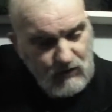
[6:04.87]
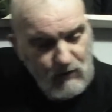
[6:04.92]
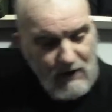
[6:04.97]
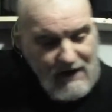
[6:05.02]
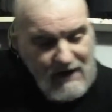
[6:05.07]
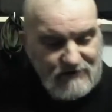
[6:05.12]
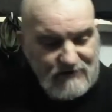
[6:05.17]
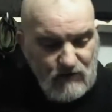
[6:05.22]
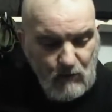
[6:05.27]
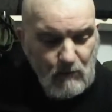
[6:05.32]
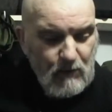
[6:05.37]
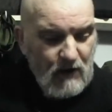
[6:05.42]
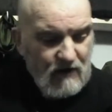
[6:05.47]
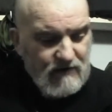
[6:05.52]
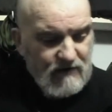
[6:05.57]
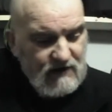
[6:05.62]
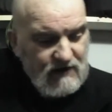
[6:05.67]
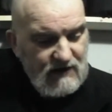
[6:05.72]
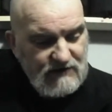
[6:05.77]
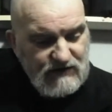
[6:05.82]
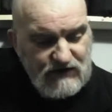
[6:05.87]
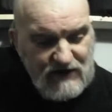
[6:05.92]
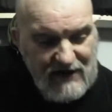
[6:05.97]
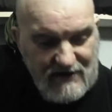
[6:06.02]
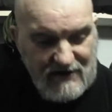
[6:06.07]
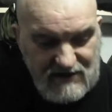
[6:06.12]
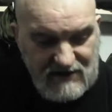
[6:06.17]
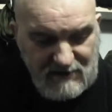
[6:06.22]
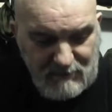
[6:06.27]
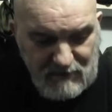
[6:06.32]
I don't bother. I just carry a
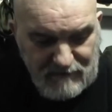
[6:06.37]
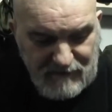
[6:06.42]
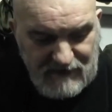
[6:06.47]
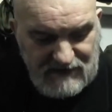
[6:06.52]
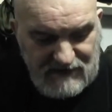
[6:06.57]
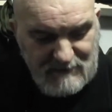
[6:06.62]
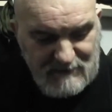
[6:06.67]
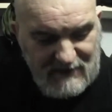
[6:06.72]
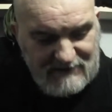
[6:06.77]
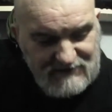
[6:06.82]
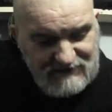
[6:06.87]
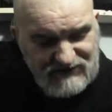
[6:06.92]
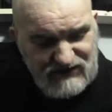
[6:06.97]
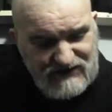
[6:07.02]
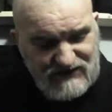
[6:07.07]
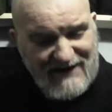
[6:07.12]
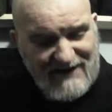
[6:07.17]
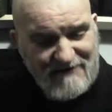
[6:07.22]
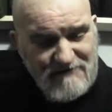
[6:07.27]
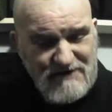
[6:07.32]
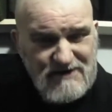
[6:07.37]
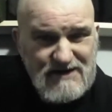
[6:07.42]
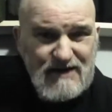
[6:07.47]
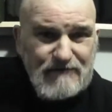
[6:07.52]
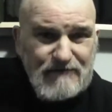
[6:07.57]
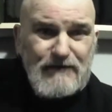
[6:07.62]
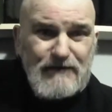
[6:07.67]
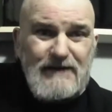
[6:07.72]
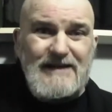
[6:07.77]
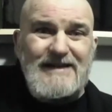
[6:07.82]
couple of face masks. I just carry enough
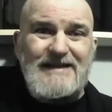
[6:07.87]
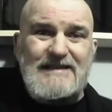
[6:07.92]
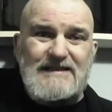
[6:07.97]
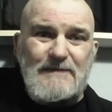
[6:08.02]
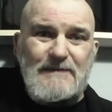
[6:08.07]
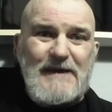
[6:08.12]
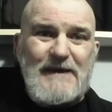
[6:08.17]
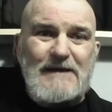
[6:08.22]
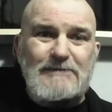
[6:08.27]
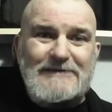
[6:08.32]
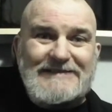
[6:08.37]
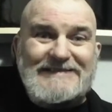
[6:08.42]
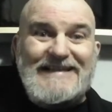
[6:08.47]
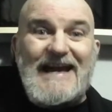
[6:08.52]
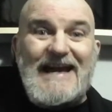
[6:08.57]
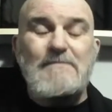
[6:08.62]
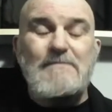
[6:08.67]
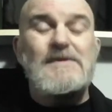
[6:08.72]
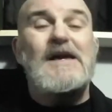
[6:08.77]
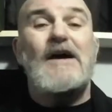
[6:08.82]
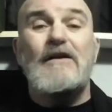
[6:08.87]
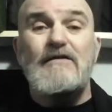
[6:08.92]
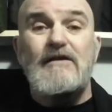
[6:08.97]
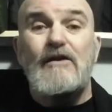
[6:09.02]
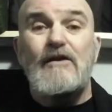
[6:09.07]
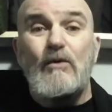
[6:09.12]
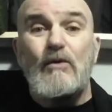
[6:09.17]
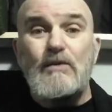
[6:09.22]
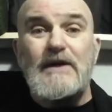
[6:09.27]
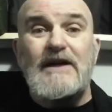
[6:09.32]
to be able to get me out of the
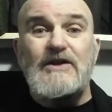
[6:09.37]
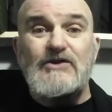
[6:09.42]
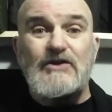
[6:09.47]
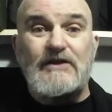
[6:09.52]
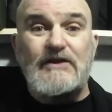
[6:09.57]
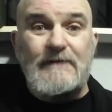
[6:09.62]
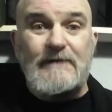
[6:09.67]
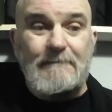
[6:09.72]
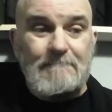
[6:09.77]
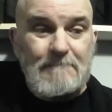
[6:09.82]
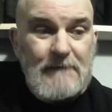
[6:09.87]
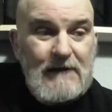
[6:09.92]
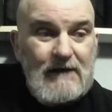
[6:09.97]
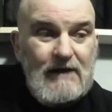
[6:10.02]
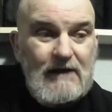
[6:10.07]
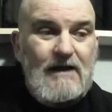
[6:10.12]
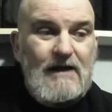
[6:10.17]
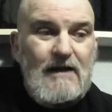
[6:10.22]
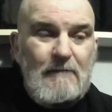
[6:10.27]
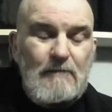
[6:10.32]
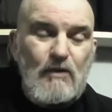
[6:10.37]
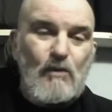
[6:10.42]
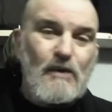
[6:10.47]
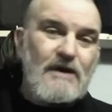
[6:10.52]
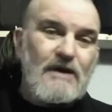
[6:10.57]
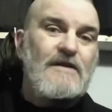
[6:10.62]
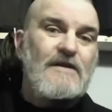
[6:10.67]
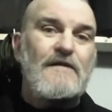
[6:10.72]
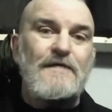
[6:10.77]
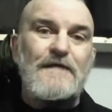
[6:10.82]
location. But one of
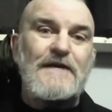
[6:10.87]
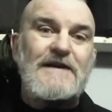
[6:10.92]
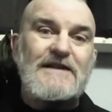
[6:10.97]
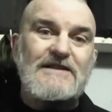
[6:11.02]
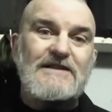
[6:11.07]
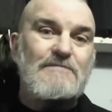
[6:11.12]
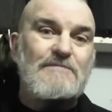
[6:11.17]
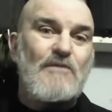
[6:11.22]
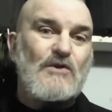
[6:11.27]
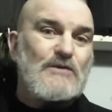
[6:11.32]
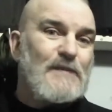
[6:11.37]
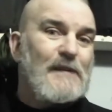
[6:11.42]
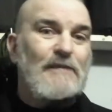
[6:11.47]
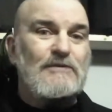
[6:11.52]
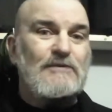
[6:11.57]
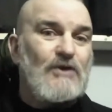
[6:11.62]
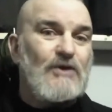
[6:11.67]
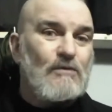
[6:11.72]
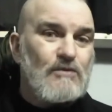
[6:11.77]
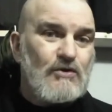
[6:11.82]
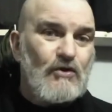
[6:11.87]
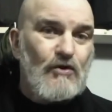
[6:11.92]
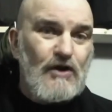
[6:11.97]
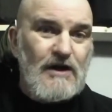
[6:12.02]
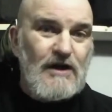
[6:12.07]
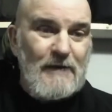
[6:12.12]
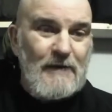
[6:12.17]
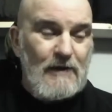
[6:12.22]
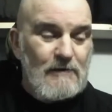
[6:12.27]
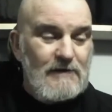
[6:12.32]
the things that most people don't talk
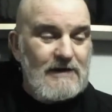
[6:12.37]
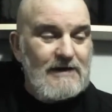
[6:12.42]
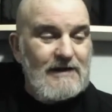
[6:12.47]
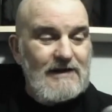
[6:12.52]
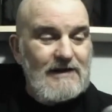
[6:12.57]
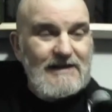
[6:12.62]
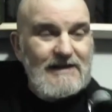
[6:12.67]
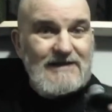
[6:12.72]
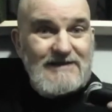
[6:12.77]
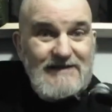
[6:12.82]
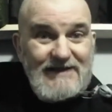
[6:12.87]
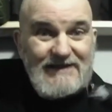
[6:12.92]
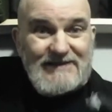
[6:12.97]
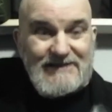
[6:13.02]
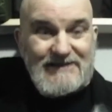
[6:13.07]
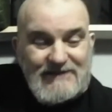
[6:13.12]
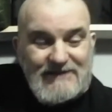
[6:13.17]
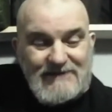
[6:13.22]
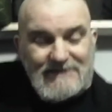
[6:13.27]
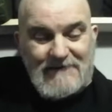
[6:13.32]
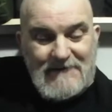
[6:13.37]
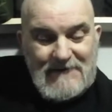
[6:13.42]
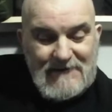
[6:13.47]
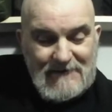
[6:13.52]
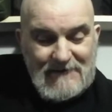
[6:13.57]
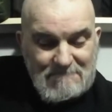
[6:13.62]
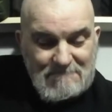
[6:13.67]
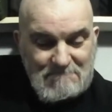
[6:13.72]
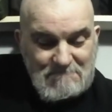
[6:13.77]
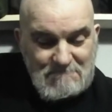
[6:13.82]
about is this.
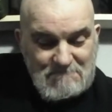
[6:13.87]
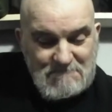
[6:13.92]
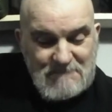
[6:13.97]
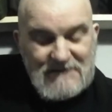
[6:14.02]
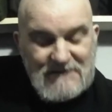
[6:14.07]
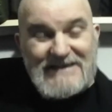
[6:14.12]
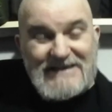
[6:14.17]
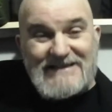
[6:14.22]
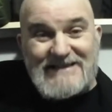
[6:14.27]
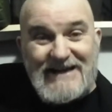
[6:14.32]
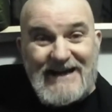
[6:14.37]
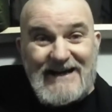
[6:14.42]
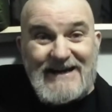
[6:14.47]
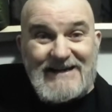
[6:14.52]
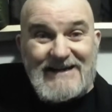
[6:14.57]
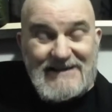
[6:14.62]
These are